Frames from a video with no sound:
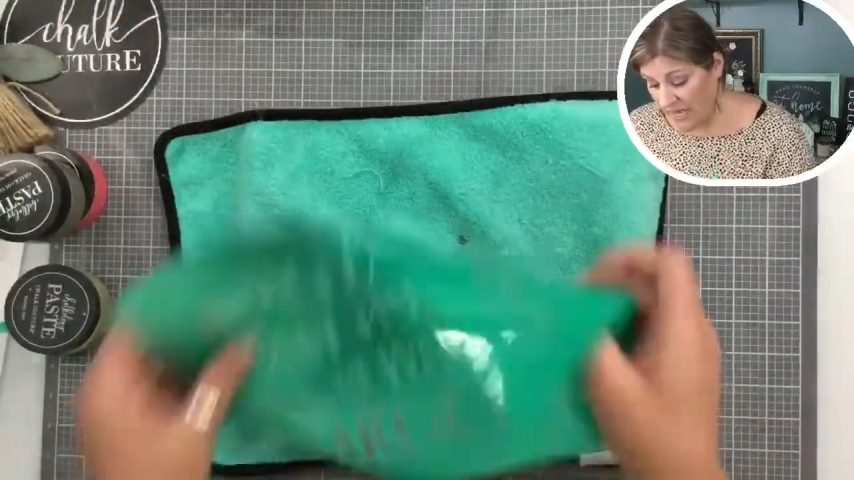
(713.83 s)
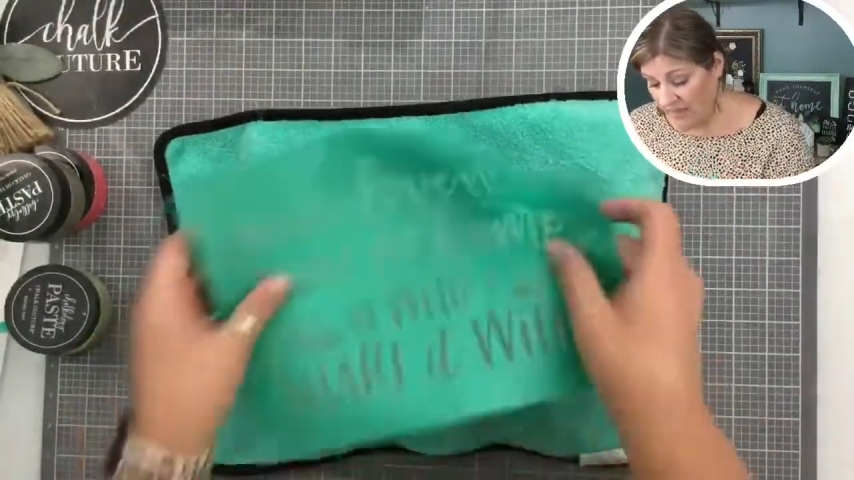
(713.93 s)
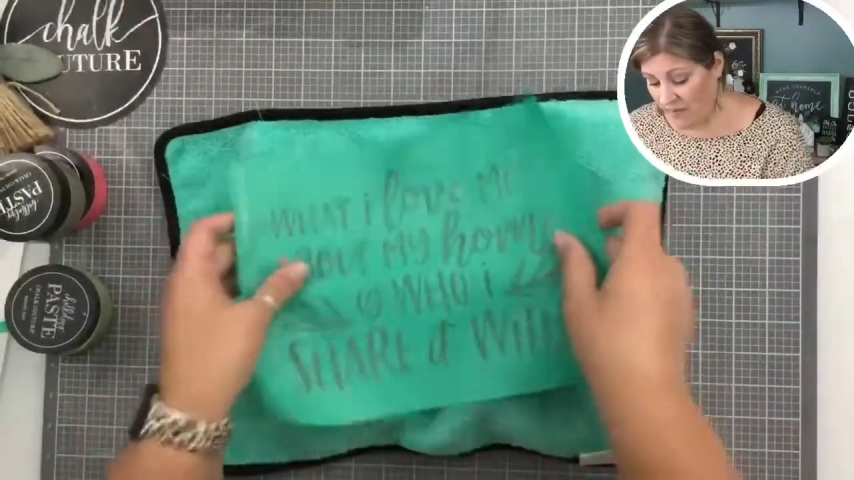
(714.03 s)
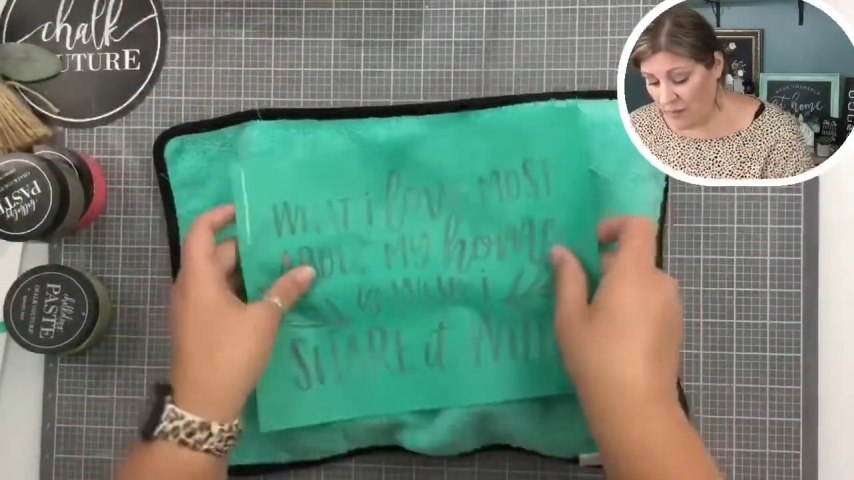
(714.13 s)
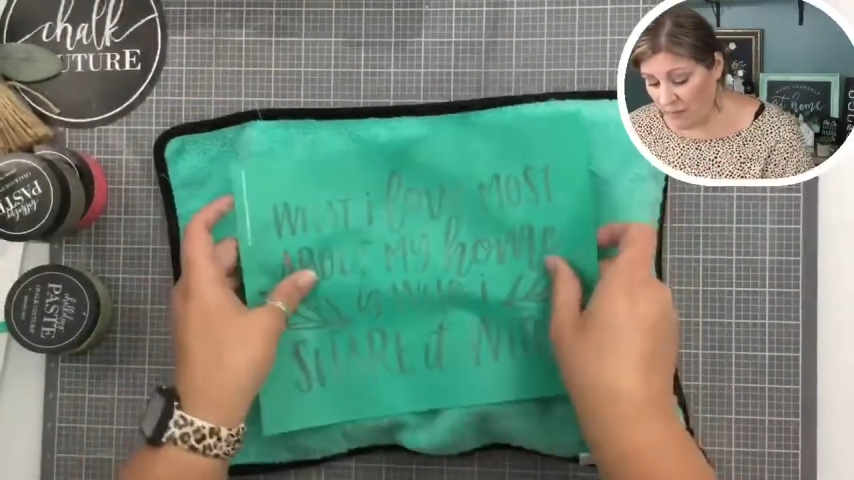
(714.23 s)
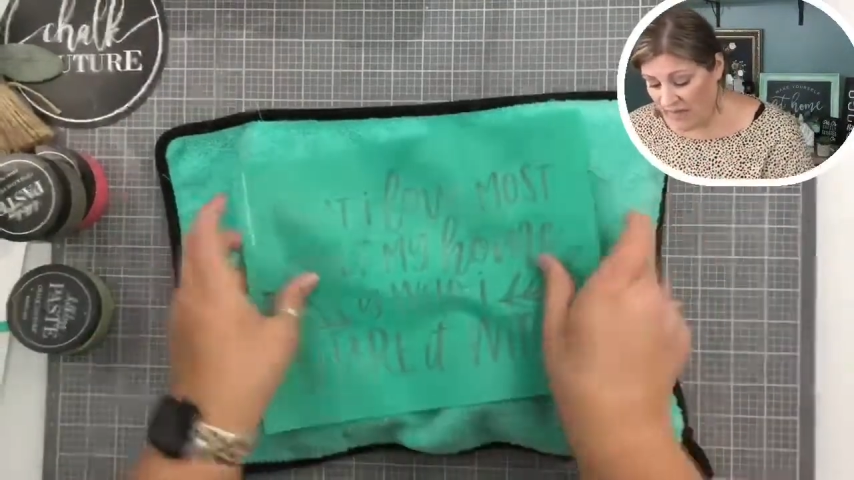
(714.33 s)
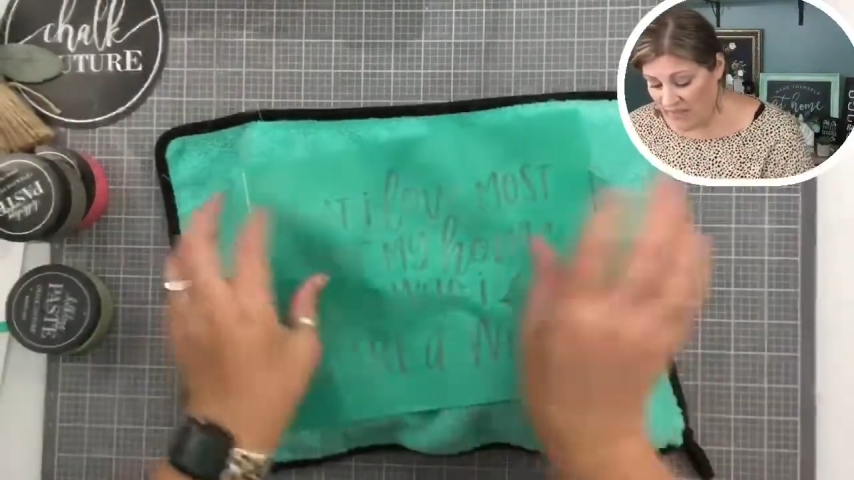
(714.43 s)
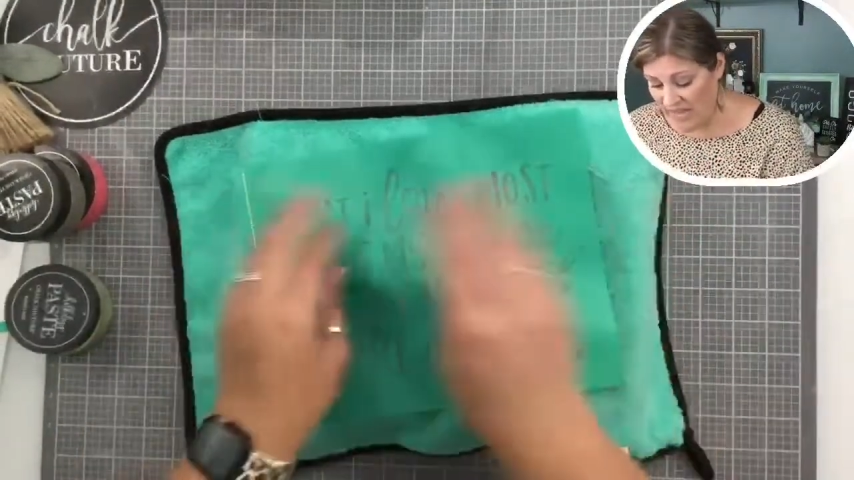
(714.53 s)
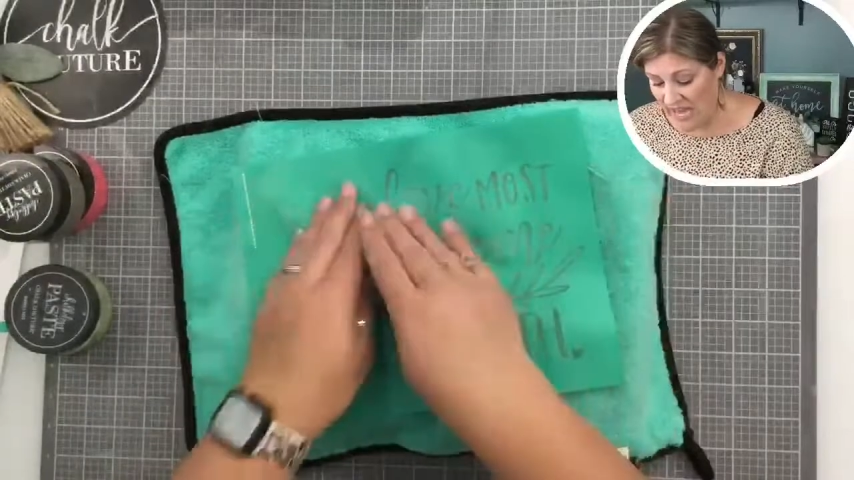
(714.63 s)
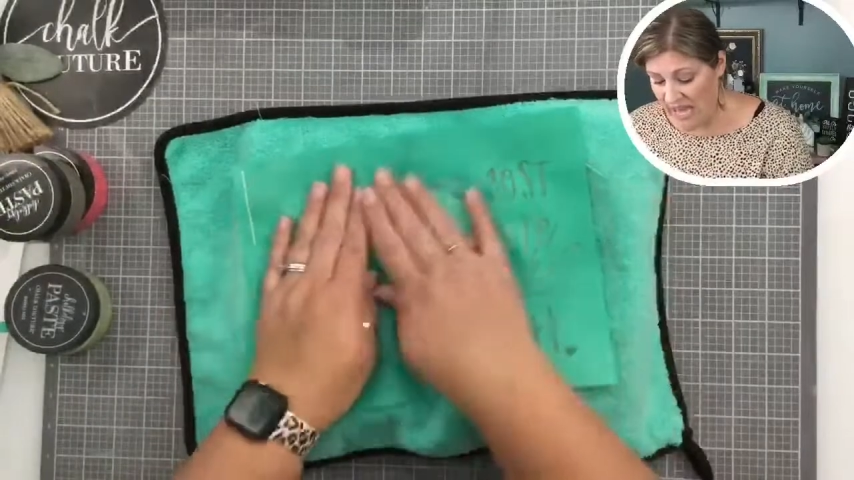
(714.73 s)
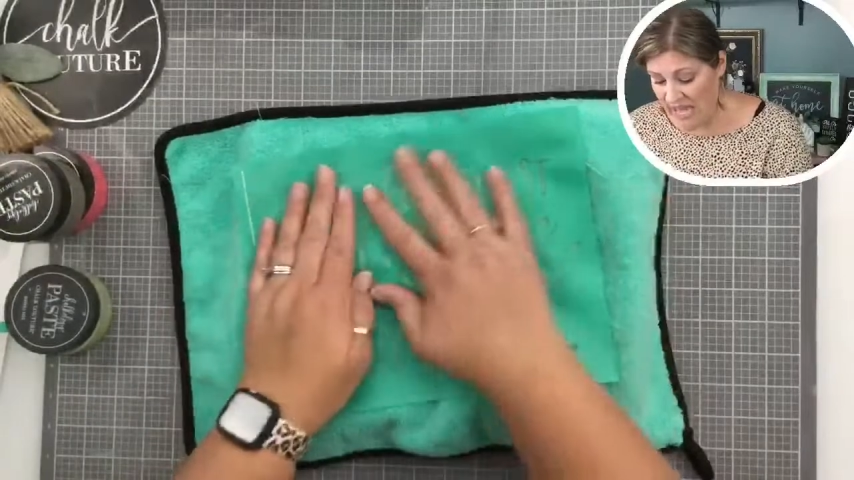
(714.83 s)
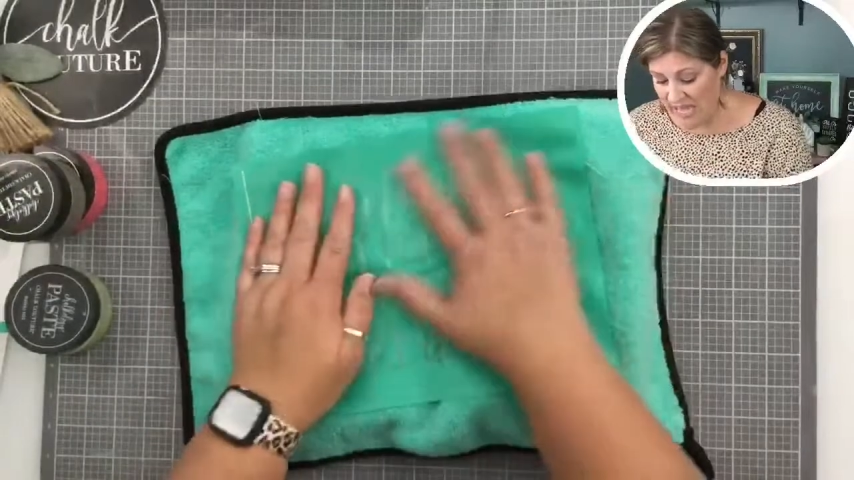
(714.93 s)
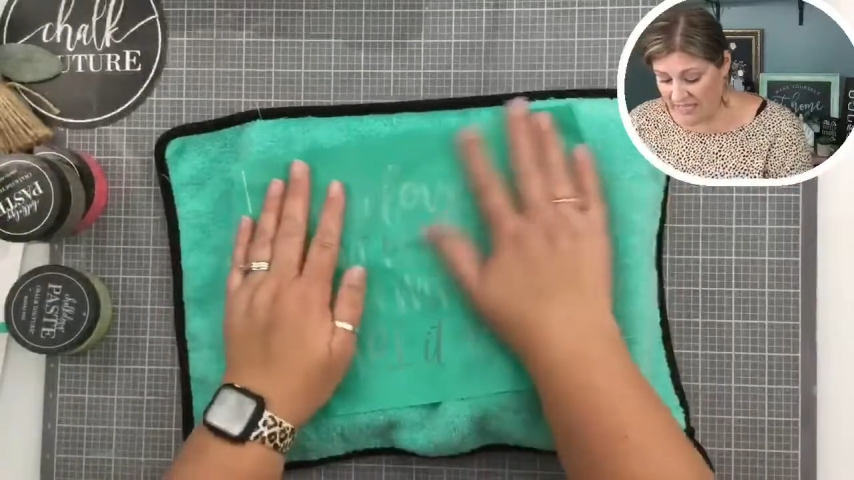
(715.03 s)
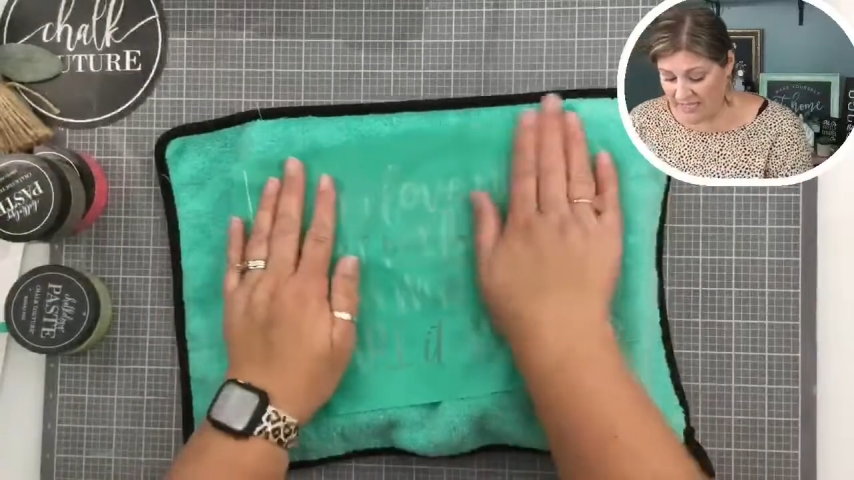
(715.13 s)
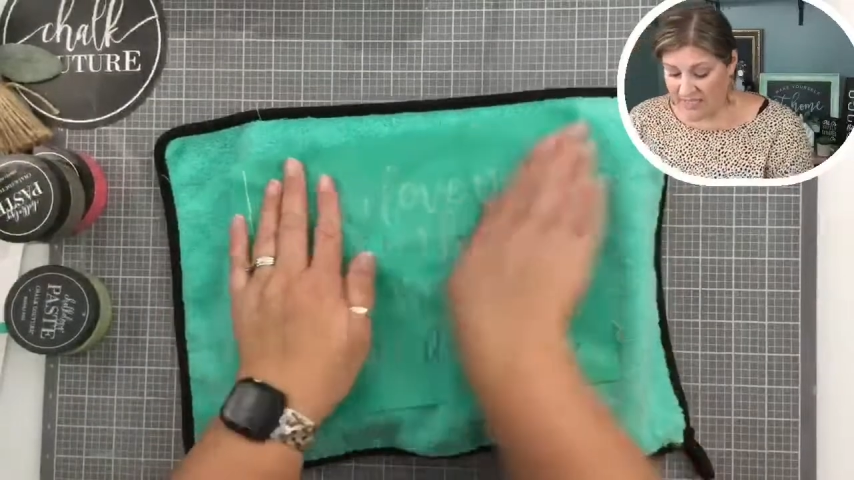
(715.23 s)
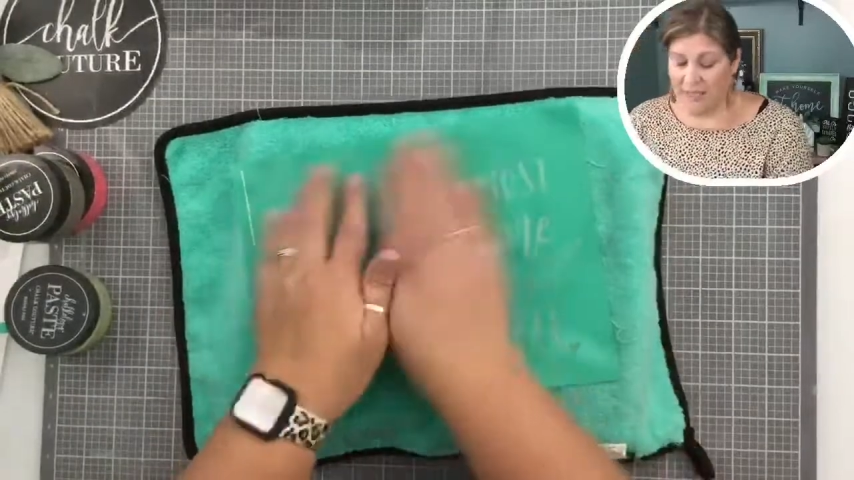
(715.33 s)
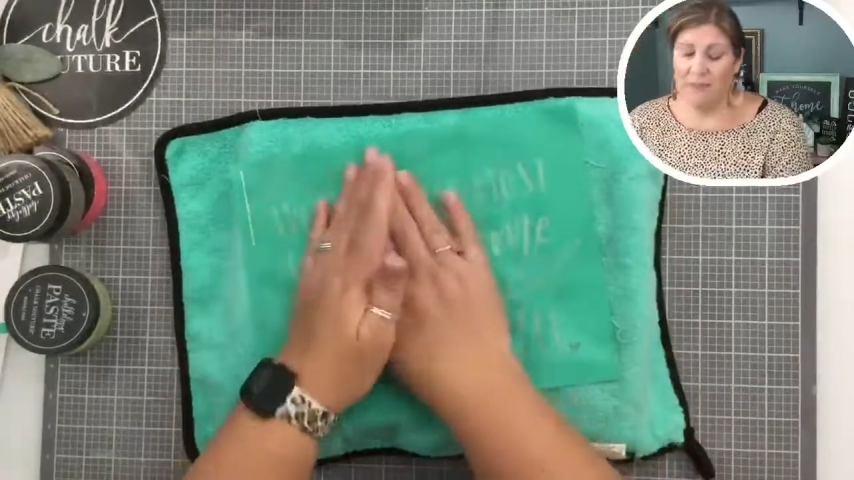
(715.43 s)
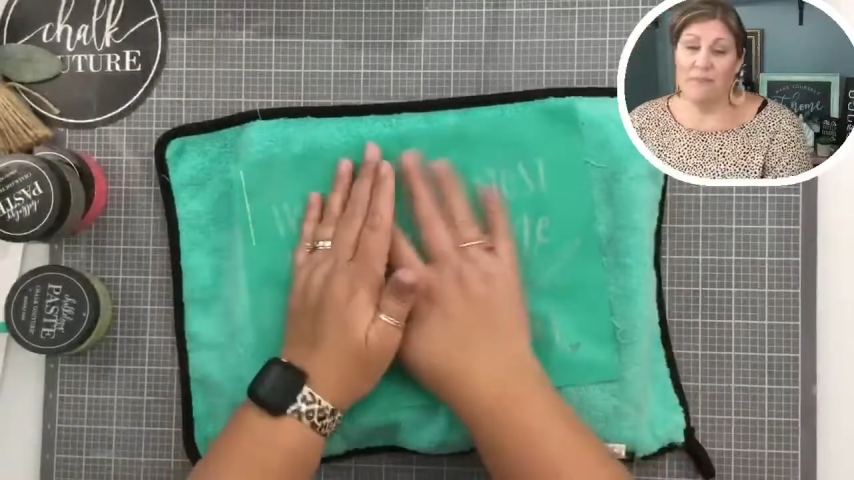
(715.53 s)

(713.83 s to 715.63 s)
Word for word: And then by the end,